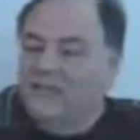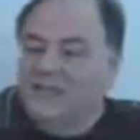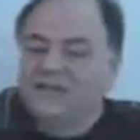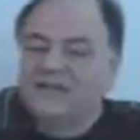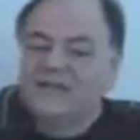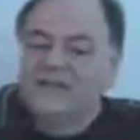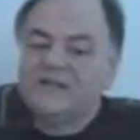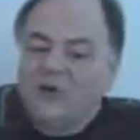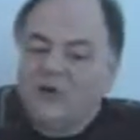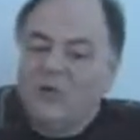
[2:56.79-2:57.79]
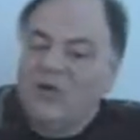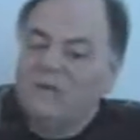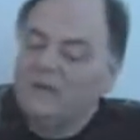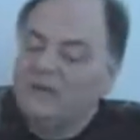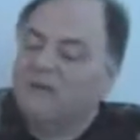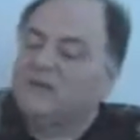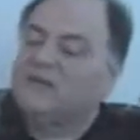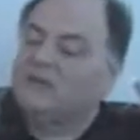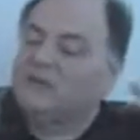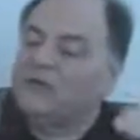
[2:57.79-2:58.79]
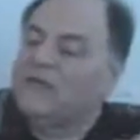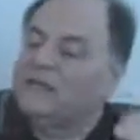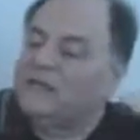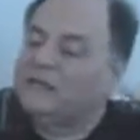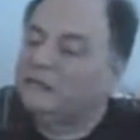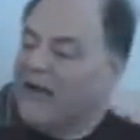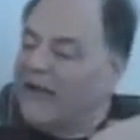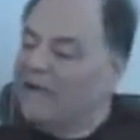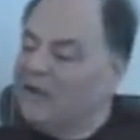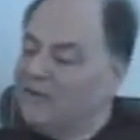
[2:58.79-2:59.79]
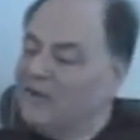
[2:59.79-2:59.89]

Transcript: because they don't want people to really grab it,